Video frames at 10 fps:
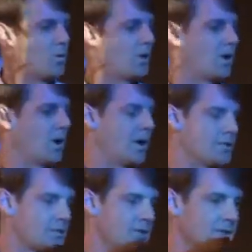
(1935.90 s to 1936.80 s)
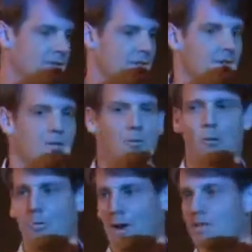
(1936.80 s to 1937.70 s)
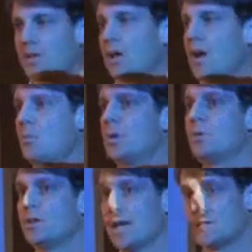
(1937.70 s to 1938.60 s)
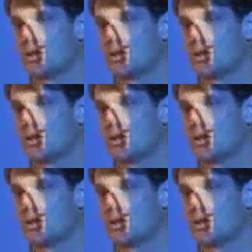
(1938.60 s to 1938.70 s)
or a husband or a wife that can help me put that